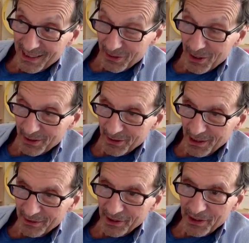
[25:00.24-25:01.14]
quite
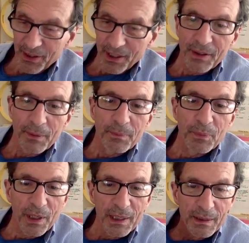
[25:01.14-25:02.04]
relevant, that the
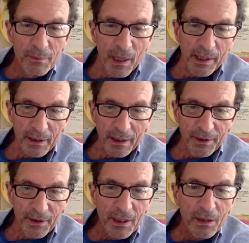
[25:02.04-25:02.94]
brain model,
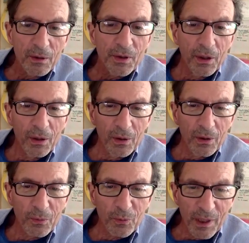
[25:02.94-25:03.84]
the whole, the
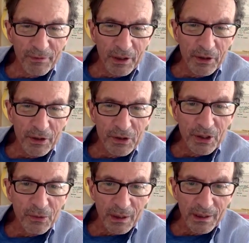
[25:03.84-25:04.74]
whole
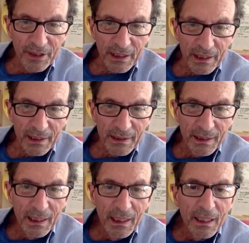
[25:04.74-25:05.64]
revolution we're living
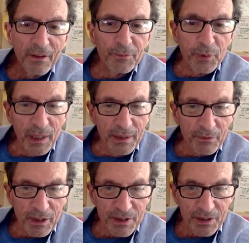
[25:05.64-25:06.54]
in of
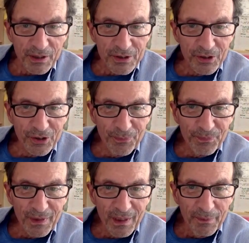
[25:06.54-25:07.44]
brain research,
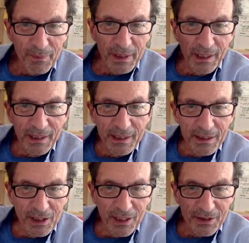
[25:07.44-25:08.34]
beginning
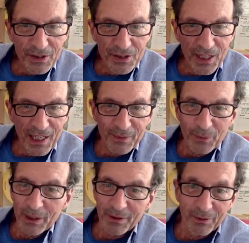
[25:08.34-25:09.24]
to understand,
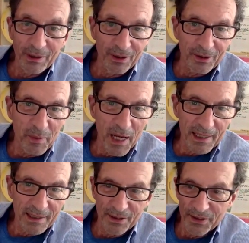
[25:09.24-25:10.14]
we will look
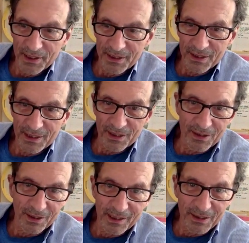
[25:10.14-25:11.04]
back on these as
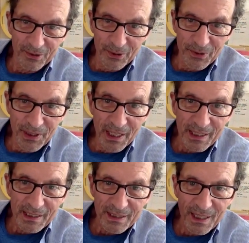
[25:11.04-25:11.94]
early crude
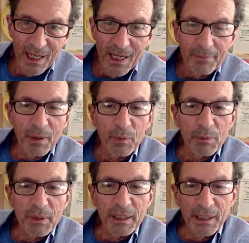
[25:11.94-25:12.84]
days, but we're
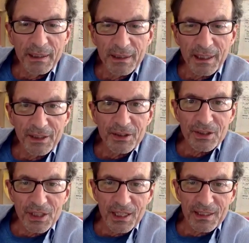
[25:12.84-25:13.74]
beginning to
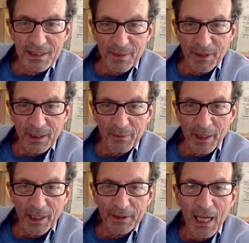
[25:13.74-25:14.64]
understand something
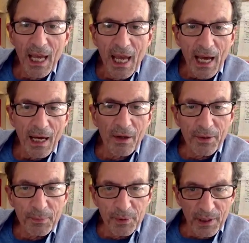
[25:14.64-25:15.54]
about how
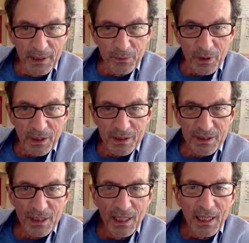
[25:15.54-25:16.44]
the brain
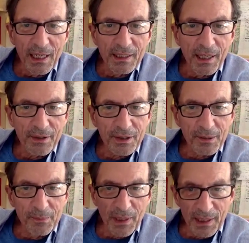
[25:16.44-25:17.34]
works and how the
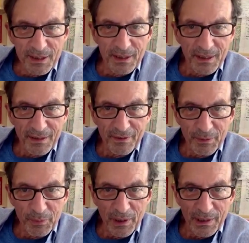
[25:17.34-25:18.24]
complexity of the
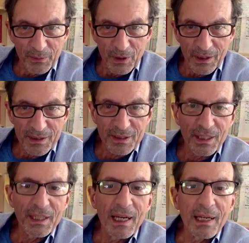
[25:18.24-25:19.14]
brain works
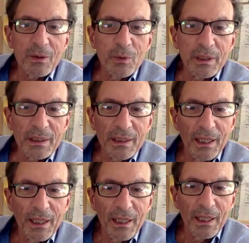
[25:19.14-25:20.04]
and how we
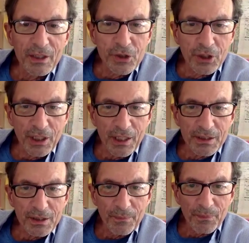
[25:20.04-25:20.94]
educate
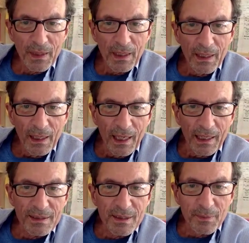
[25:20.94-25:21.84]

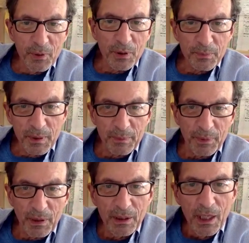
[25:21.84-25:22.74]
and support
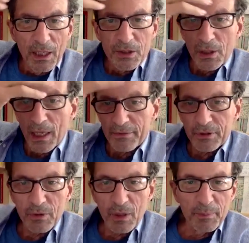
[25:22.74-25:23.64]
people to have a
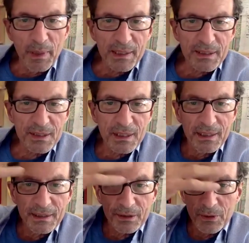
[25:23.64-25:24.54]
robust
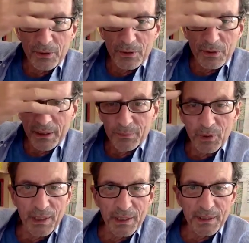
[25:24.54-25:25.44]

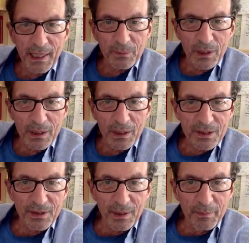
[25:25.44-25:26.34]
integrated brain network
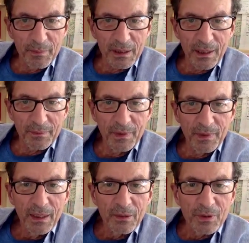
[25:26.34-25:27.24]
so they
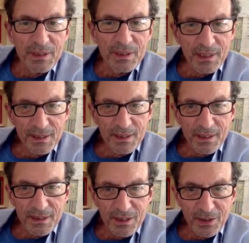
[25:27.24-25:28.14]
become
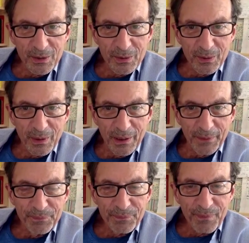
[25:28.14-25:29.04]
resistant to uh,